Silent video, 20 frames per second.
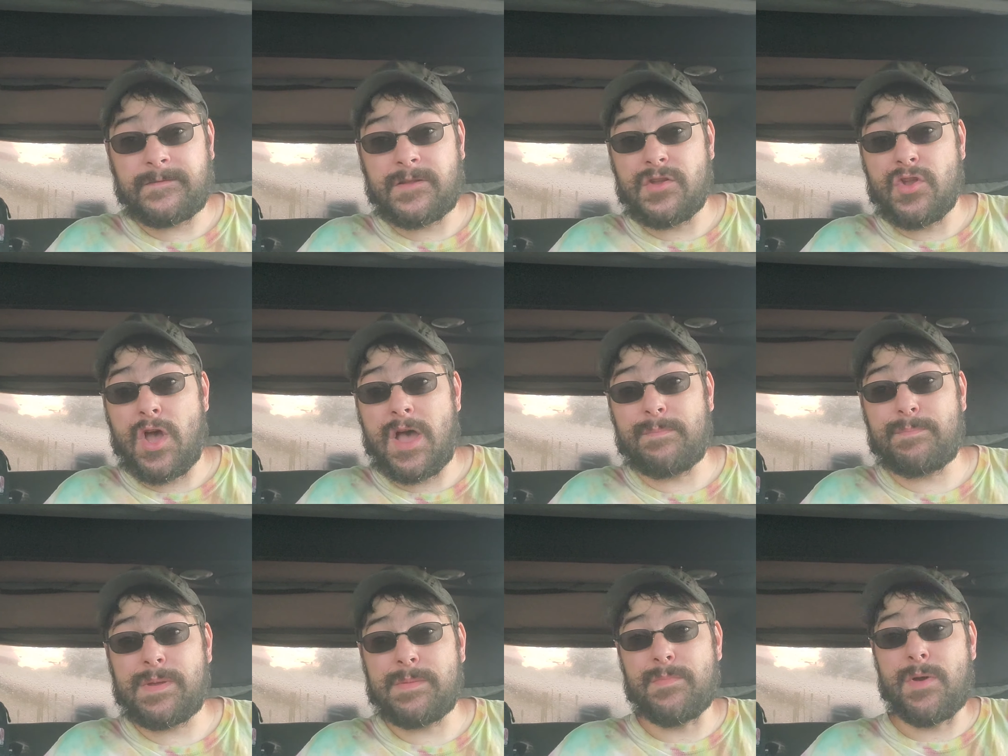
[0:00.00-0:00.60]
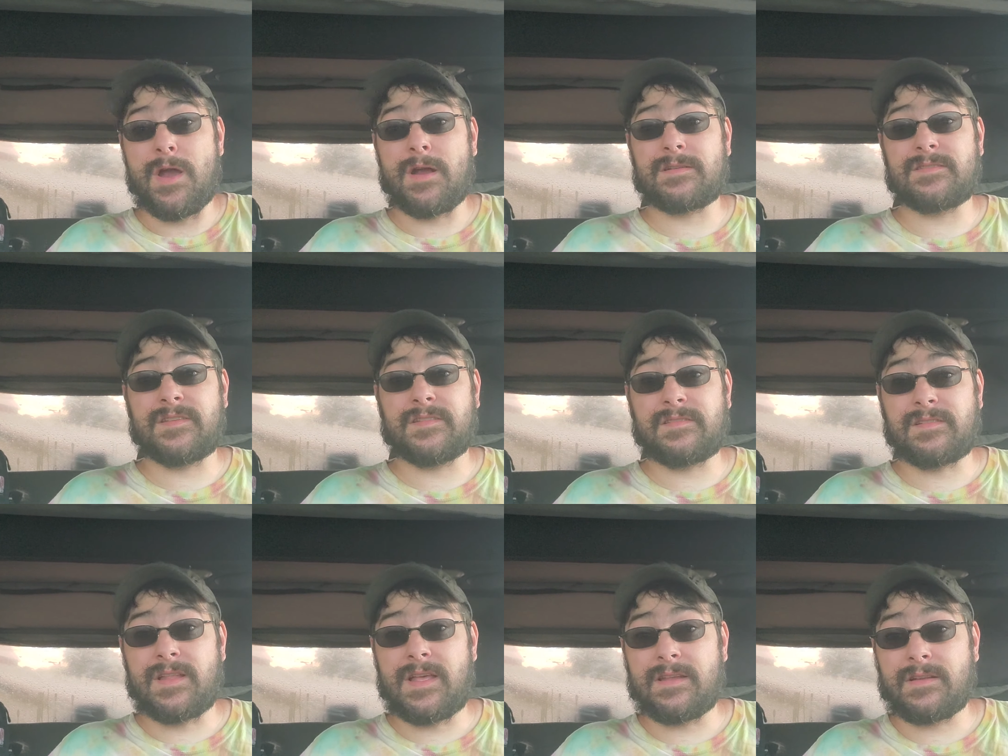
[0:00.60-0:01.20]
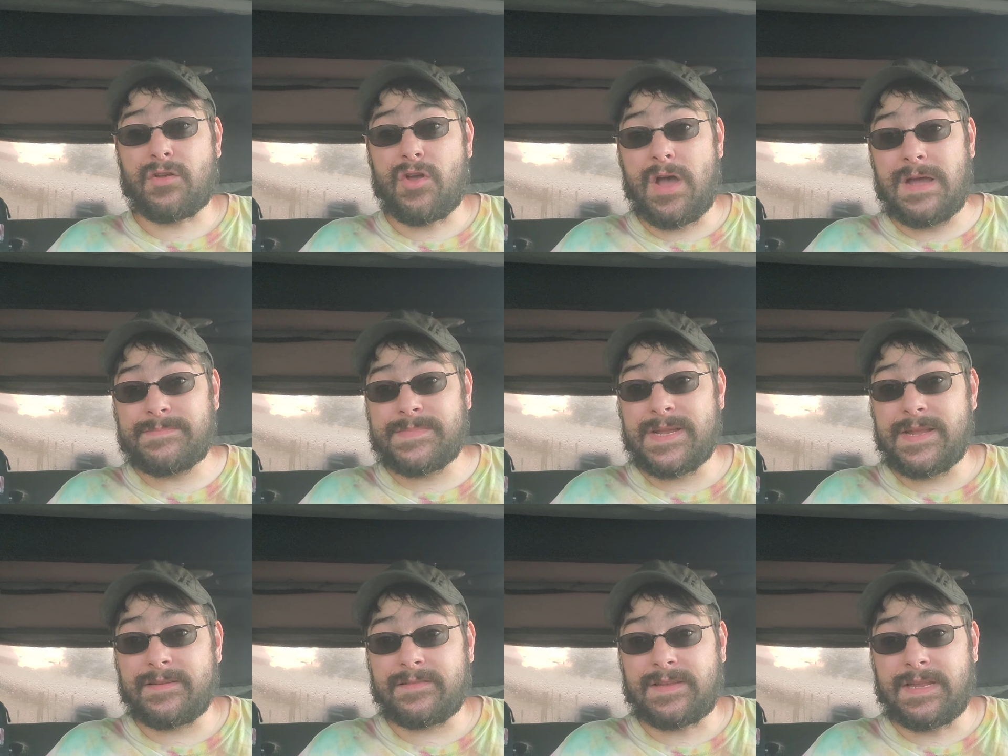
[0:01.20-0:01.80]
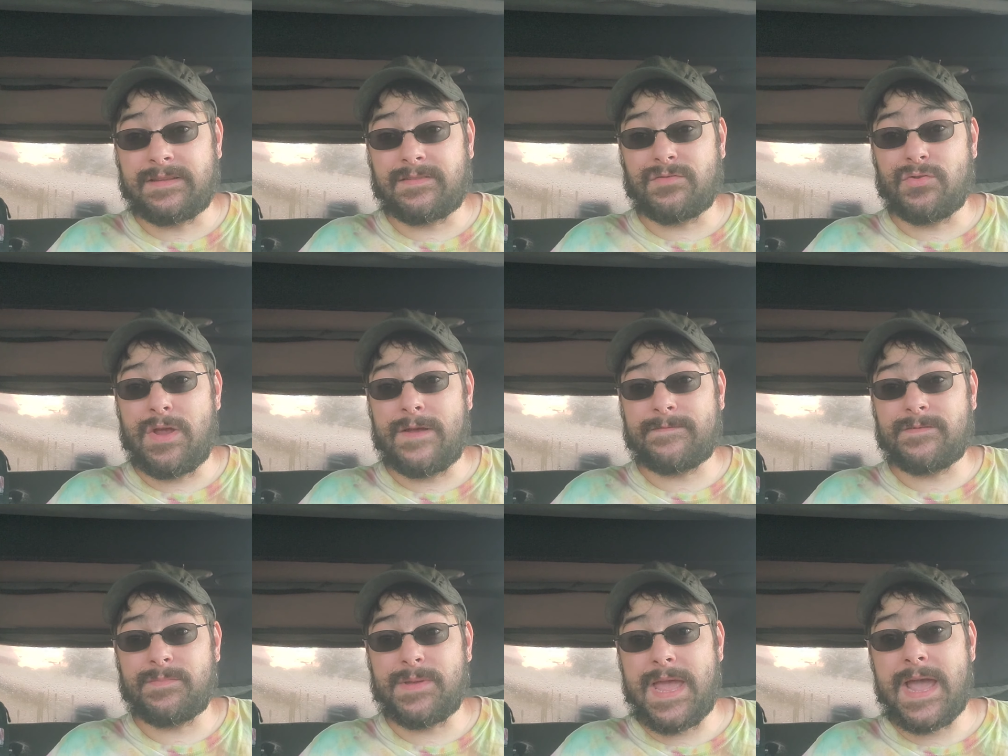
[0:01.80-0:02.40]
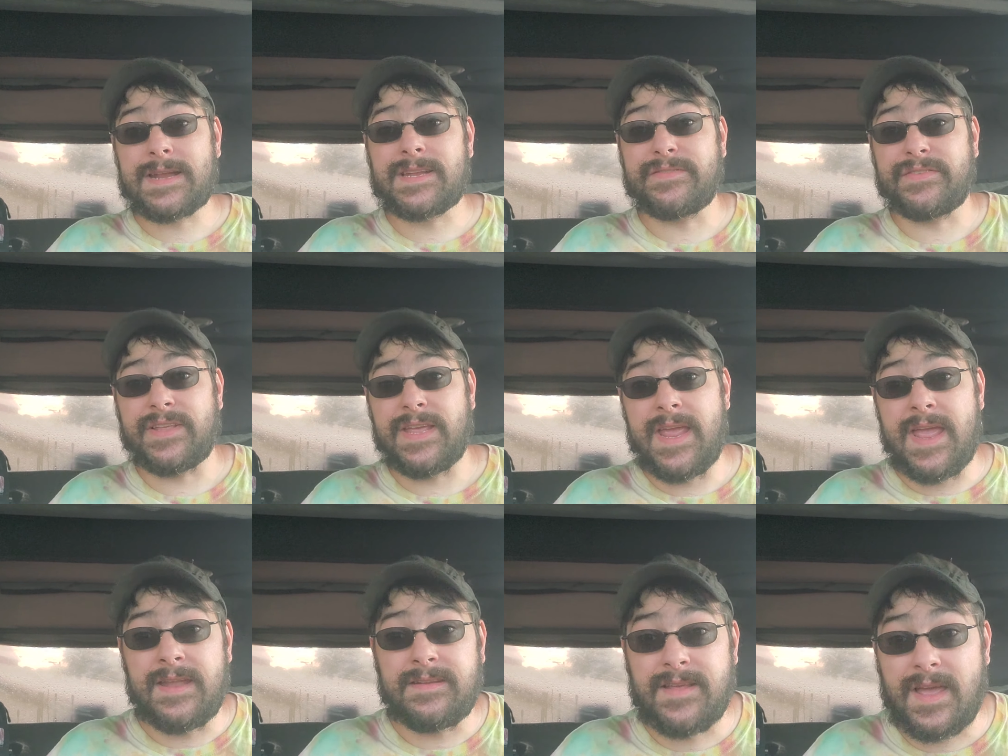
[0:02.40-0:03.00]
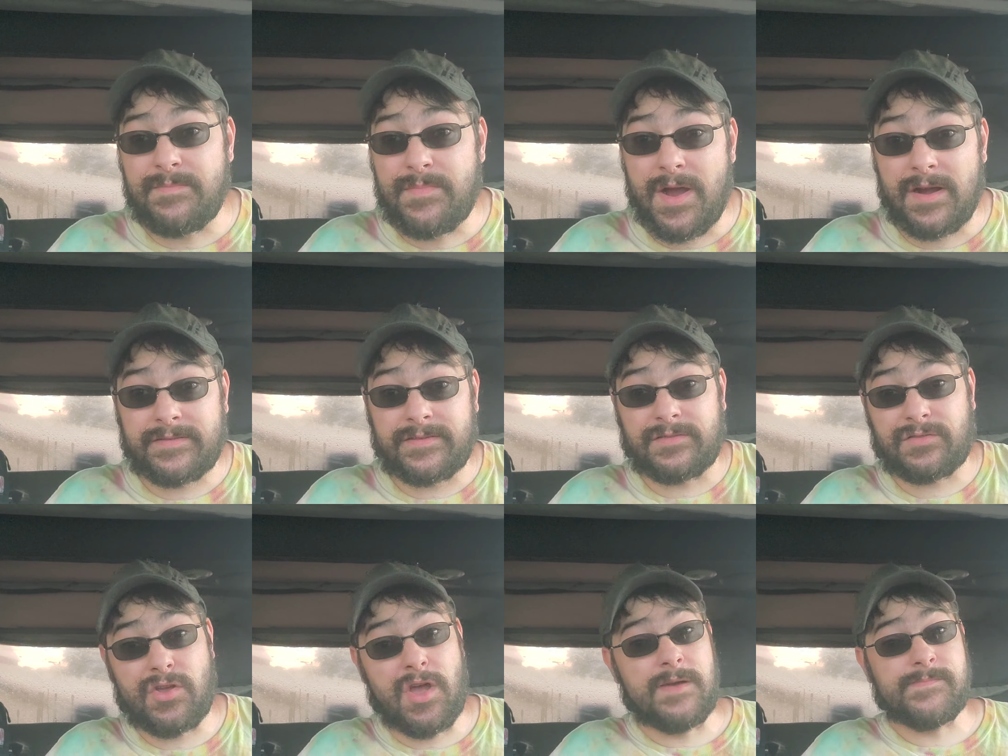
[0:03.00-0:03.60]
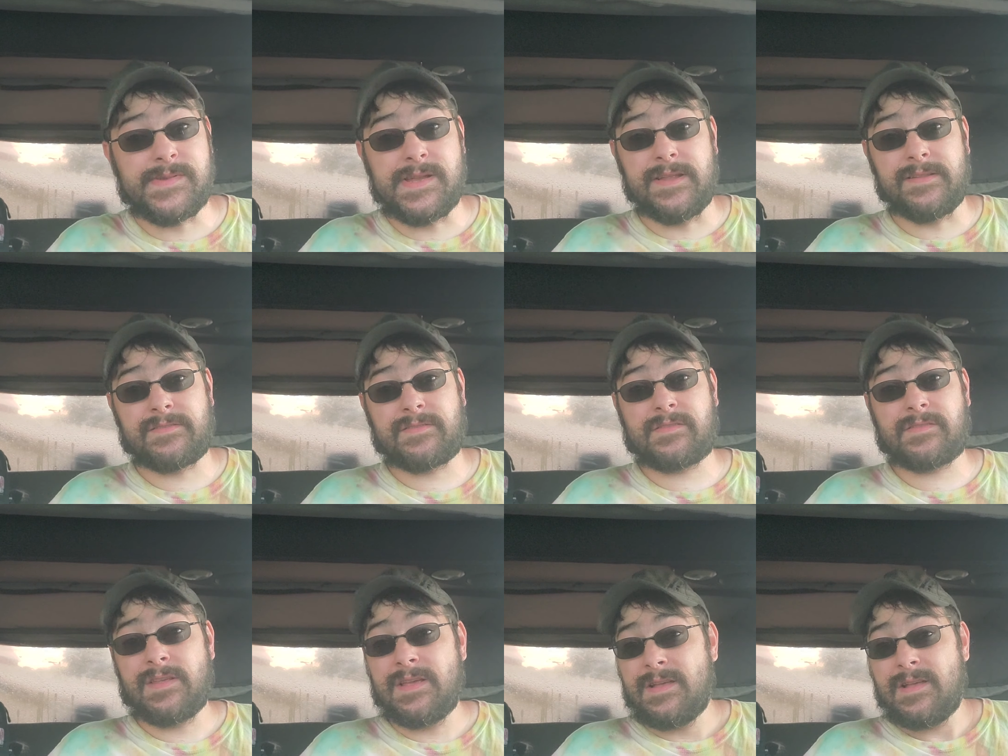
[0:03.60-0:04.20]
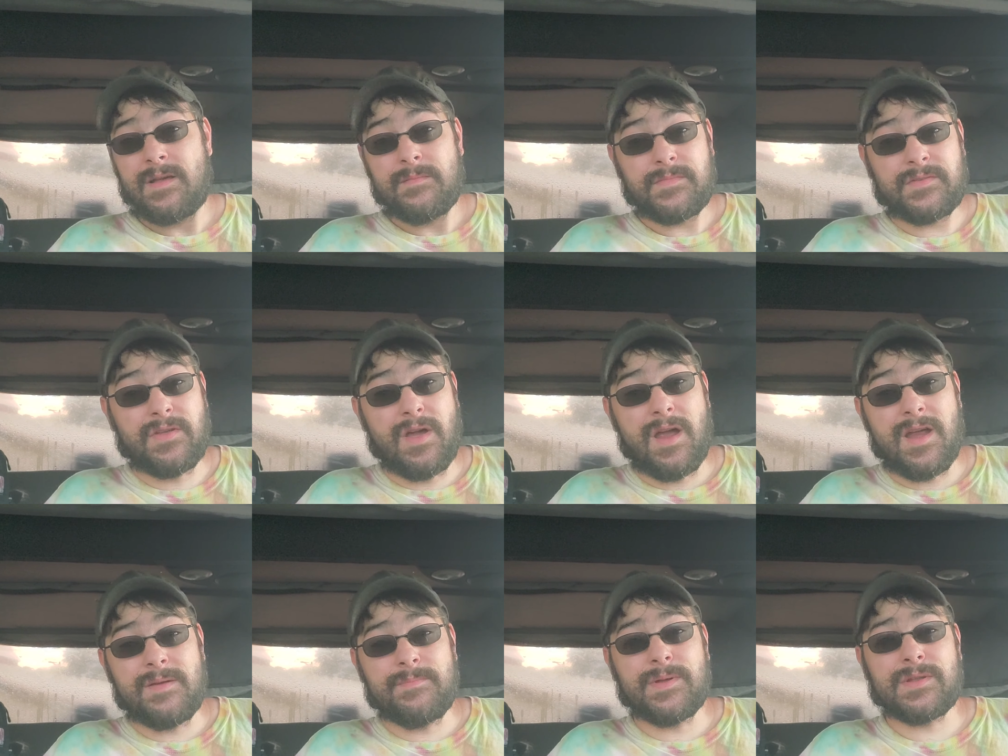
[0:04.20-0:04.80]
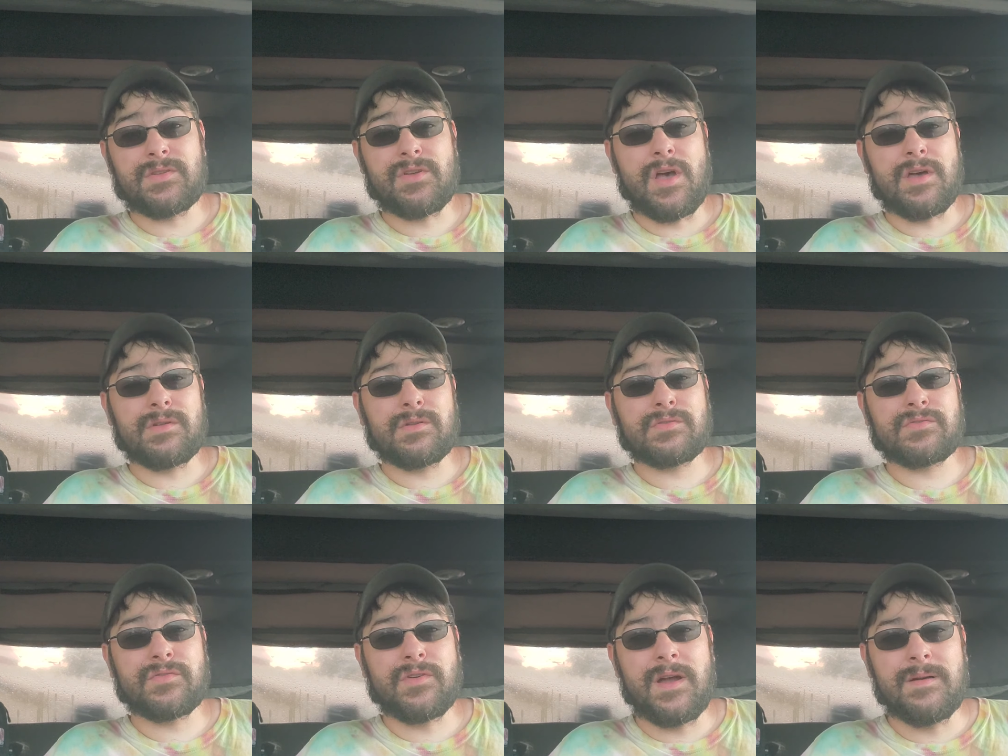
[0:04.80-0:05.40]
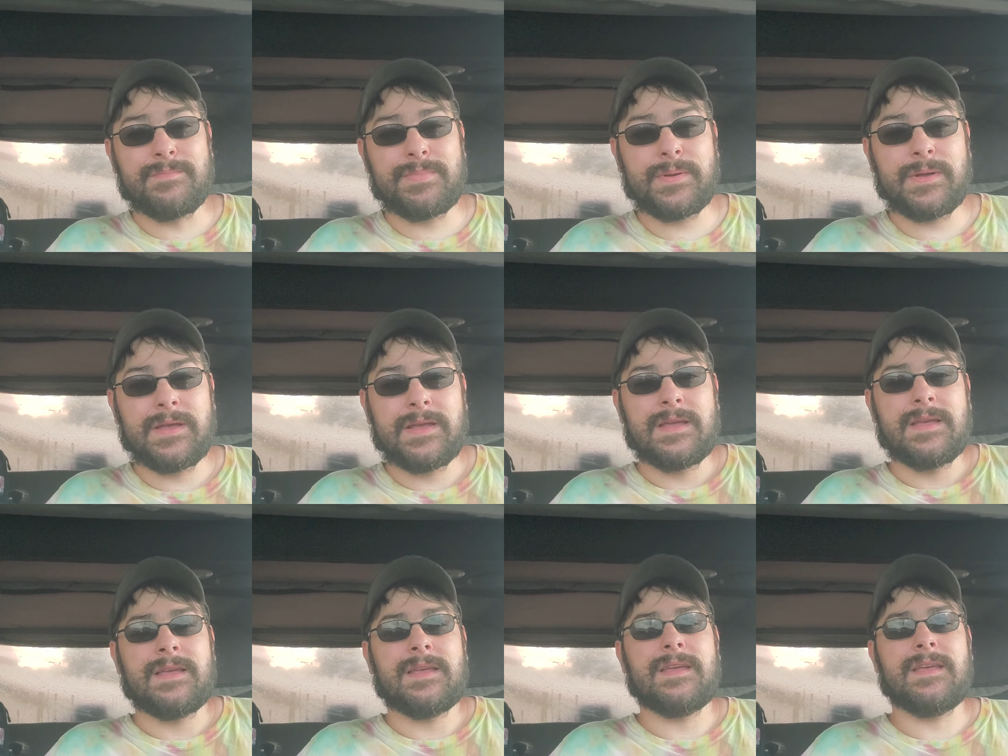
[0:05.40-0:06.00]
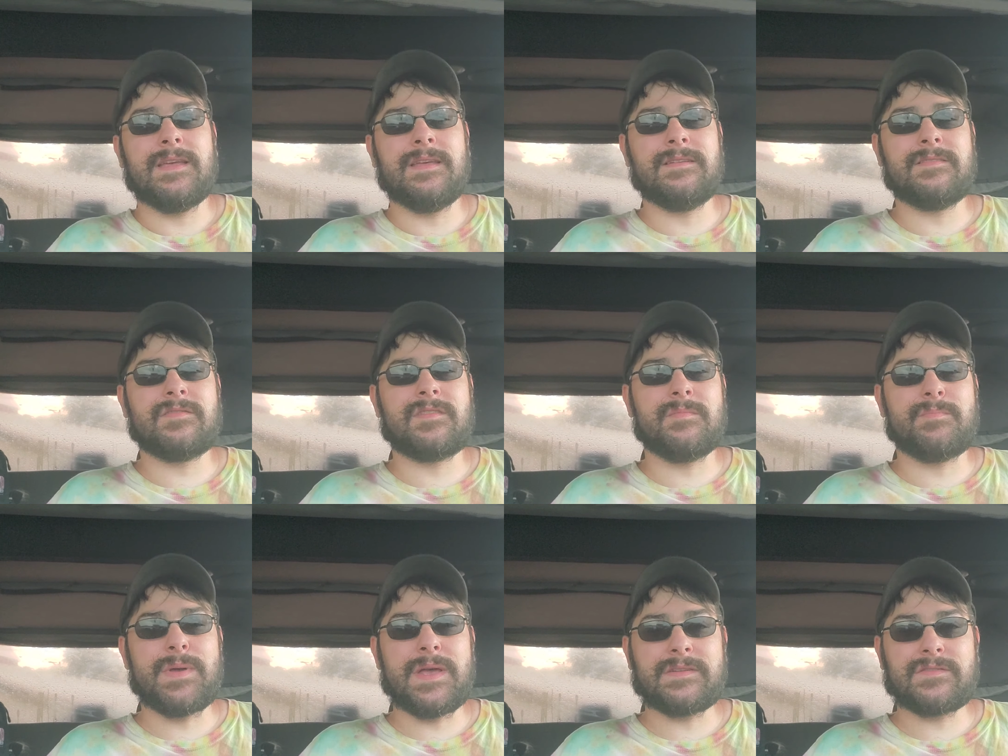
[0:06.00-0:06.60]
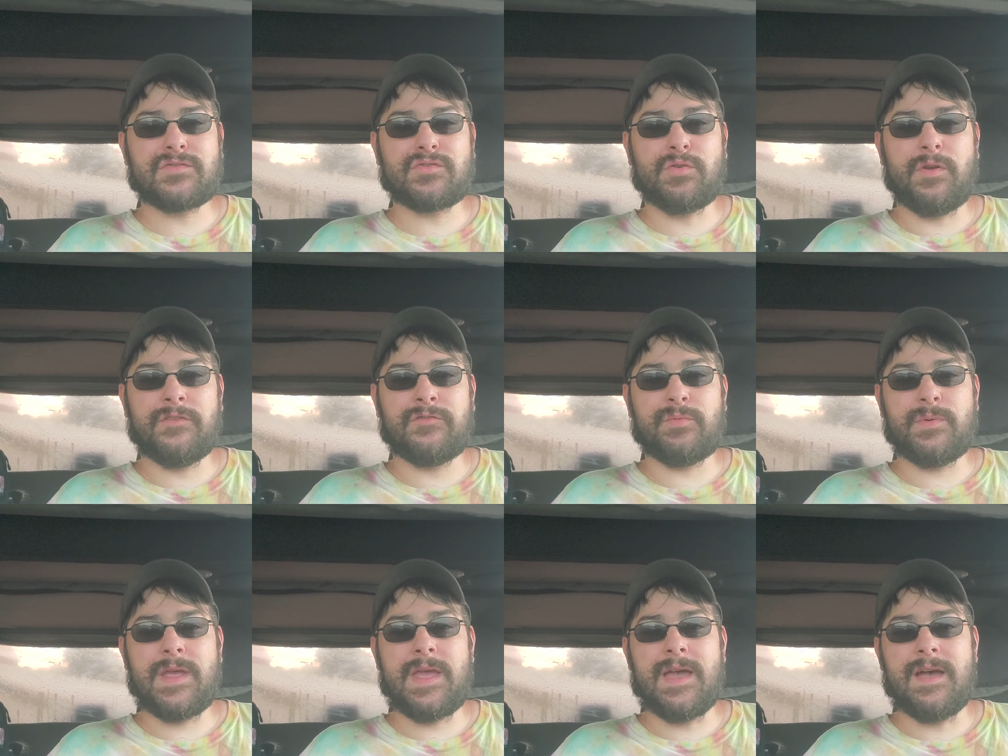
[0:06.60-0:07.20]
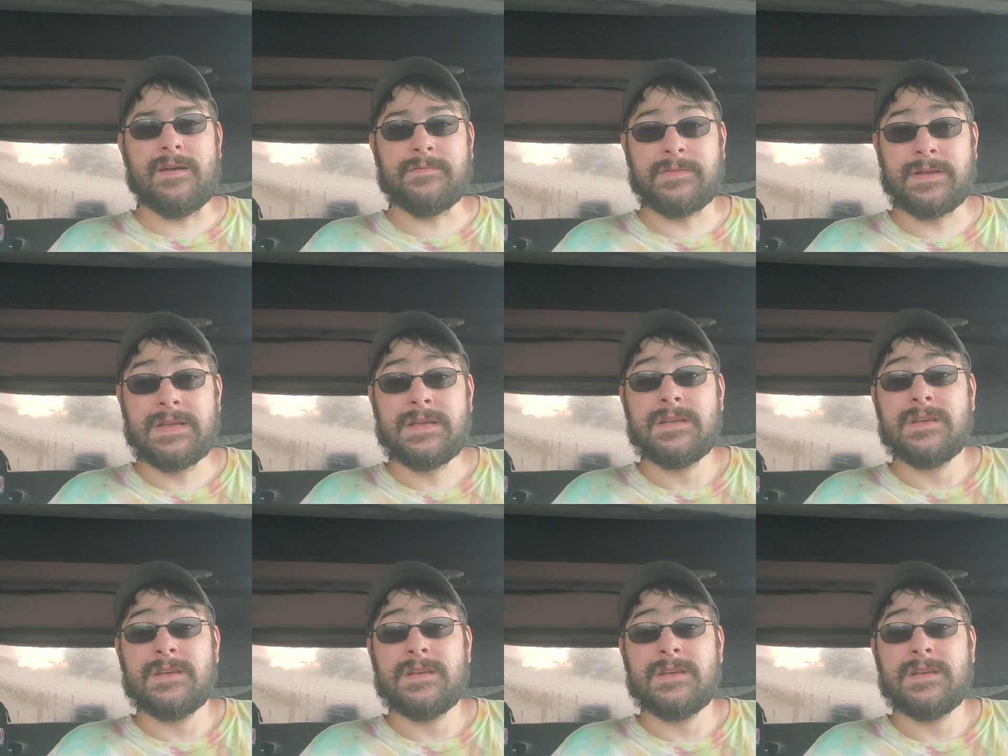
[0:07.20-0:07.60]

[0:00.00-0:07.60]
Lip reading: to not be Marxist-let communist. You have to be actively anti-Marxist communists. Sorry, but Donald Trump is the best choice we have.